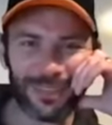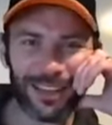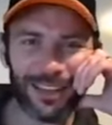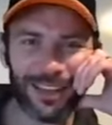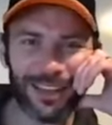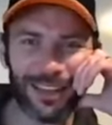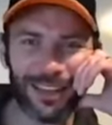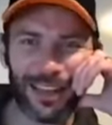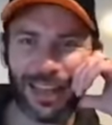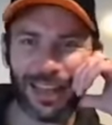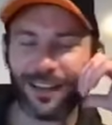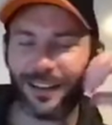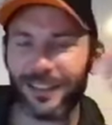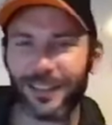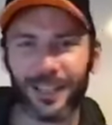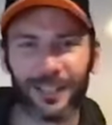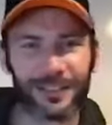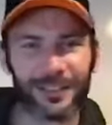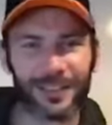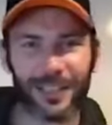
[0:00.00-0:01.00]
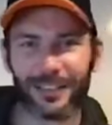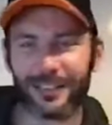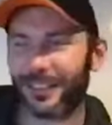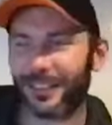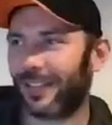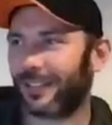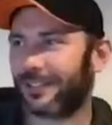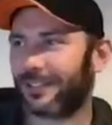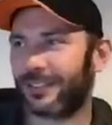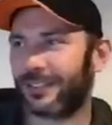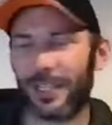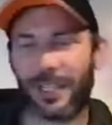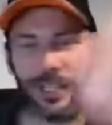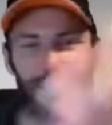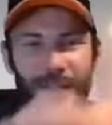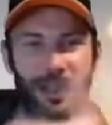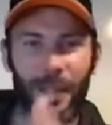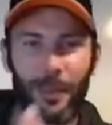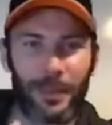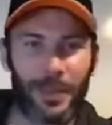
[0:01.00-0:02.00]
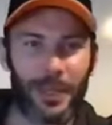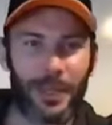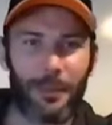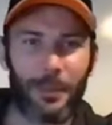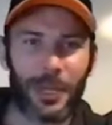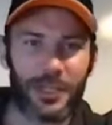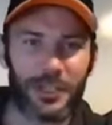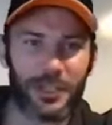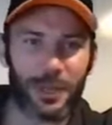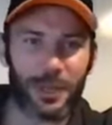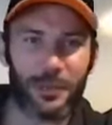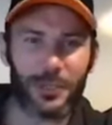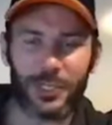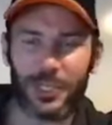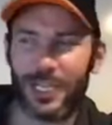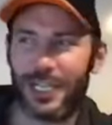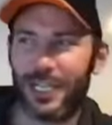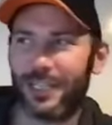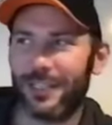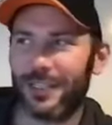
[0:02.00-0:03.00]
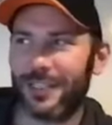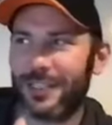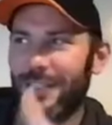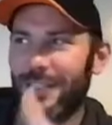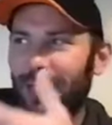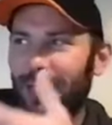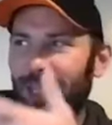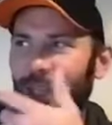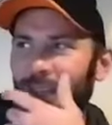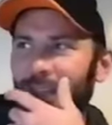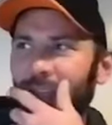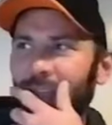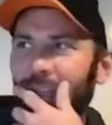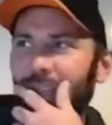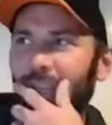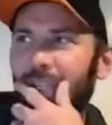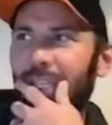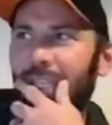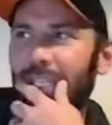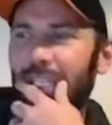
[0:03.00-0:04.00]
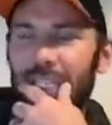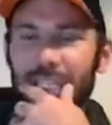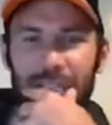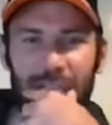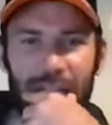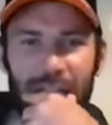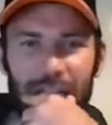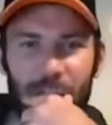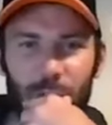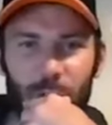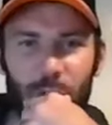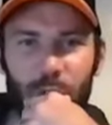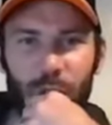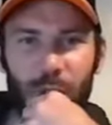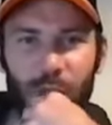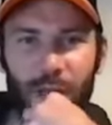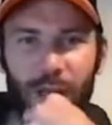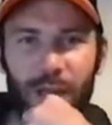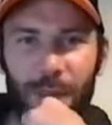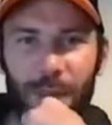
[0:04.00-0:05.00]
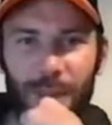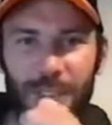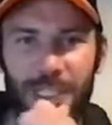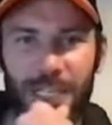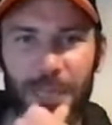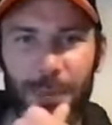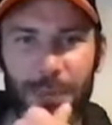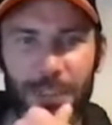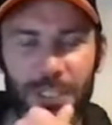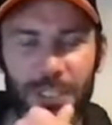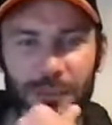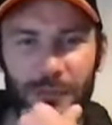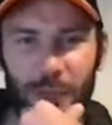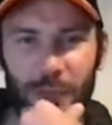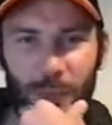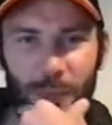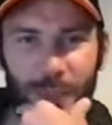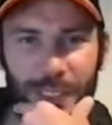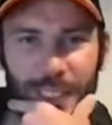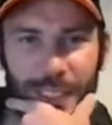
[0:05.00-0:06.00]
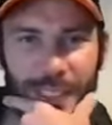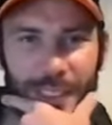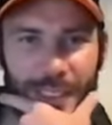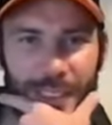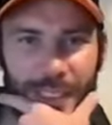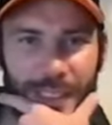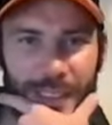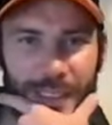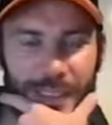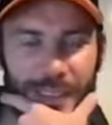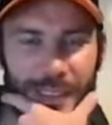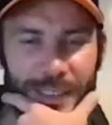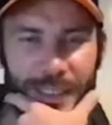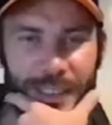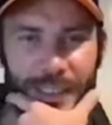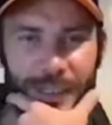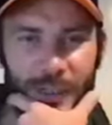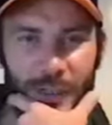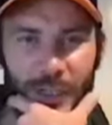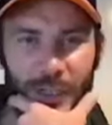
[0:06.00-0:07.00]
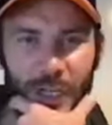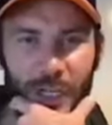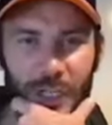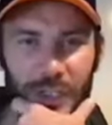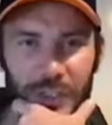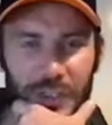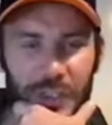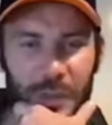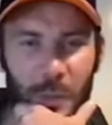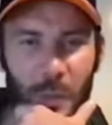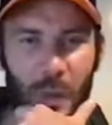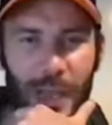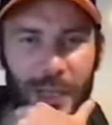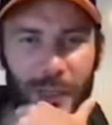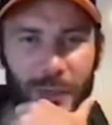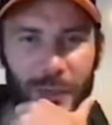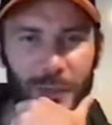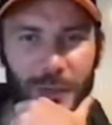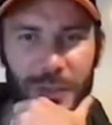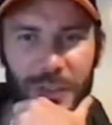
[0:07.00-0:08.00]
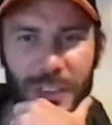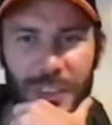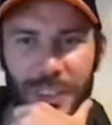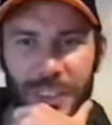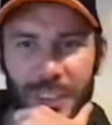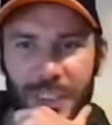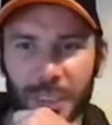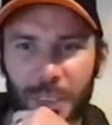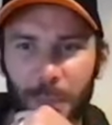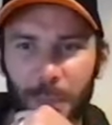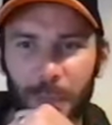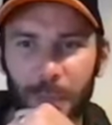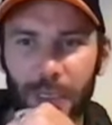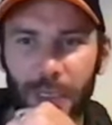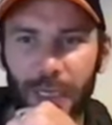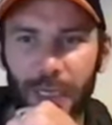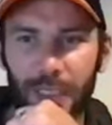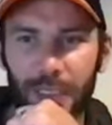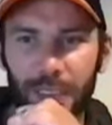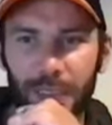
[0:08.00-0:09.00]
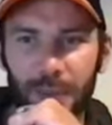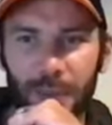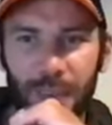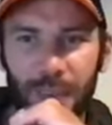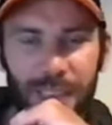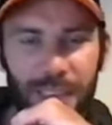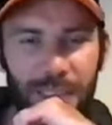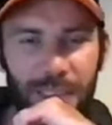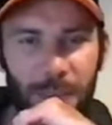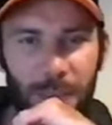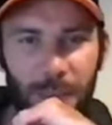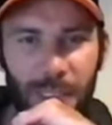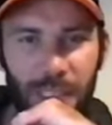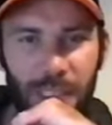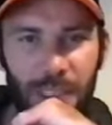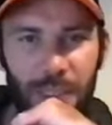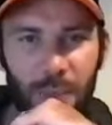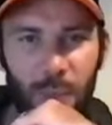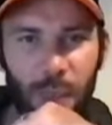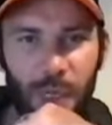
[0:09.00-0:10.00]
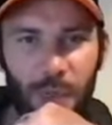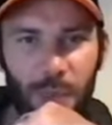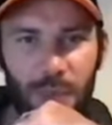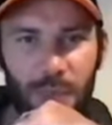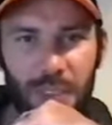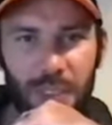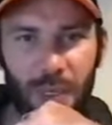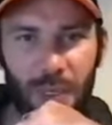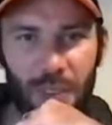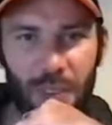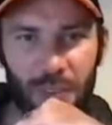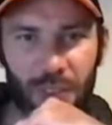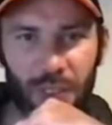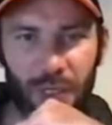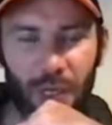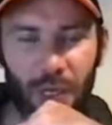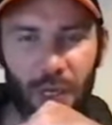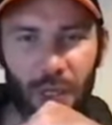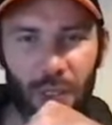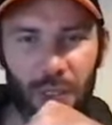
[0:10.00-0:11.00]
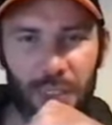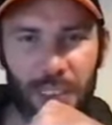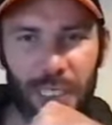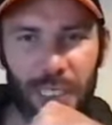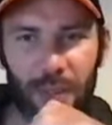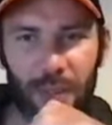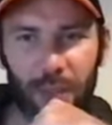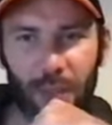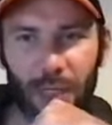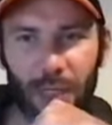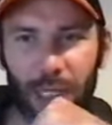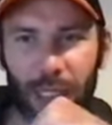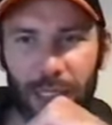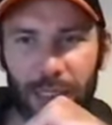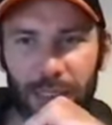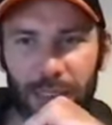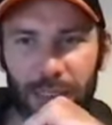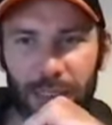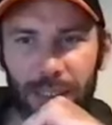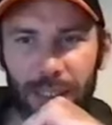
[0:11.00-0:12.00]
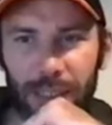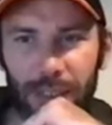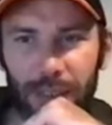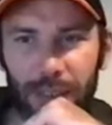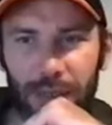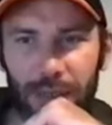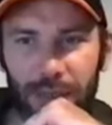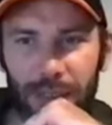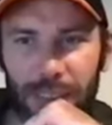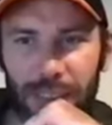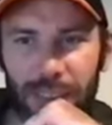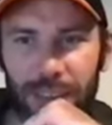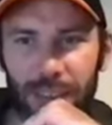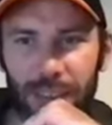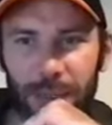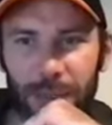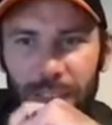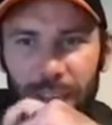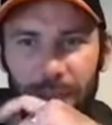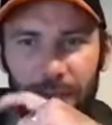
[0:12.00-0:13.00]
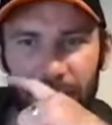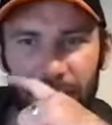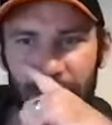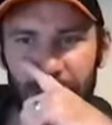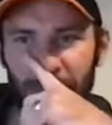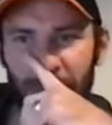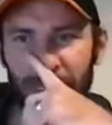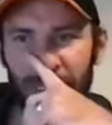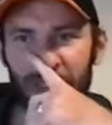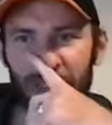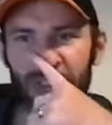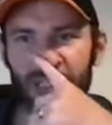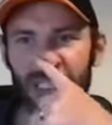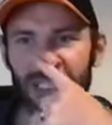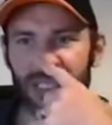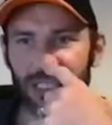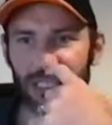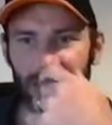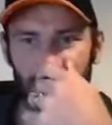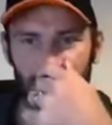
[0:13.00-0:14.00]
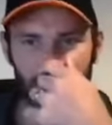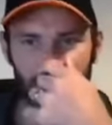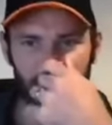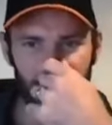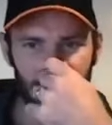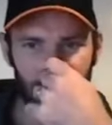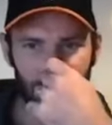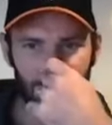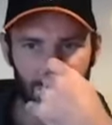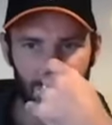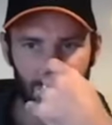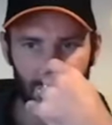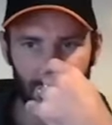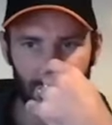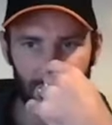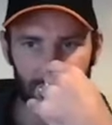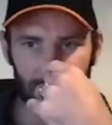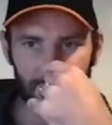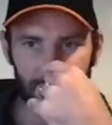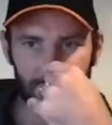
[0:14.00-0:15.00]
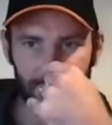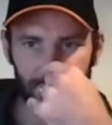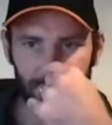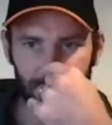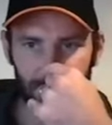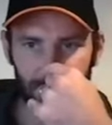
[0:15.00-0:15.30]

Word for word: uh, and I, I, I, I, mean, my assumption is that, that's true. That I'm a celebrity of filming in in in the castle in Wales, but I don't know what that's going to mean because Wales is going into lockdown. Like, so that's going to be that's going to be interesting. Um,